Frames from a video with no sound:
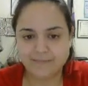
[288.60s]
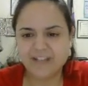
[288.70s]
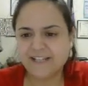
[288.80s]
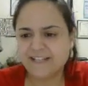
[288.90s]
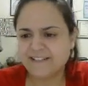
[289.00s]

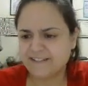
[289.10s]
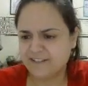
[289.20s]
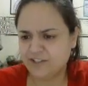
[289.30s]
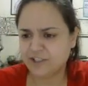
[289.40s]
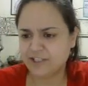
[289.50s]
attendance
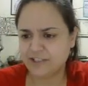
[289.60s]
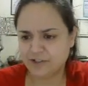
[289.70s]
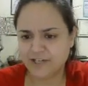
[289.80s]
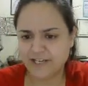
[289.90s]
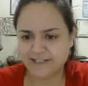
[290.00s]
is usually the
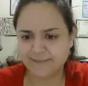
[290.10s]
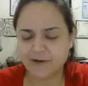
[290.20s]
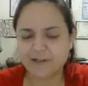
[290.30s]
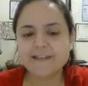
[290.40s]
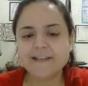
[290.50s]
trickiest
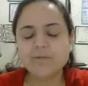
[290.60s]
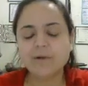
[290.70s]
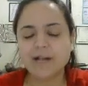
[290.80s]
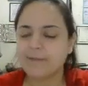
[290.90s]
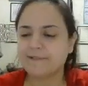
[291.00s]
part. I think
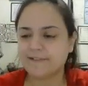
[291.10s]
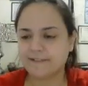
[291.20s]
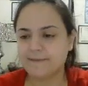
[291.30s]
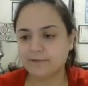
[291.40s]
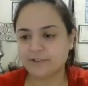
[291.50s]
what happens is
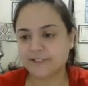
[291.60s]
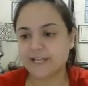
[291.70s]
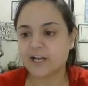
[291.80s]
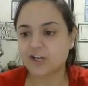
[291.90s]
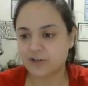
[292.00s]
people just
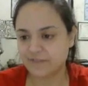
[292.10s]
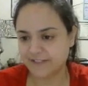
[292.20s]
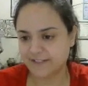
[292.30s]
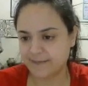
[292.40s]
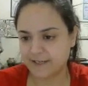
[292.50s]
get
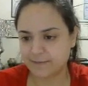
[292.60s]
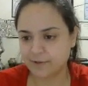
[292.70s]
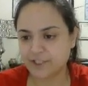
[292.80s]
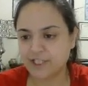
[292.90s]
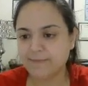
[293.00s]
nervous about
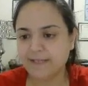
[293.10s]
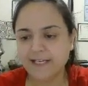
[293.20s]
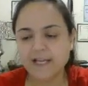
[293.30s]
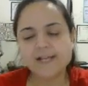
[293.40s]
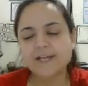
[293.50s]
approaching me.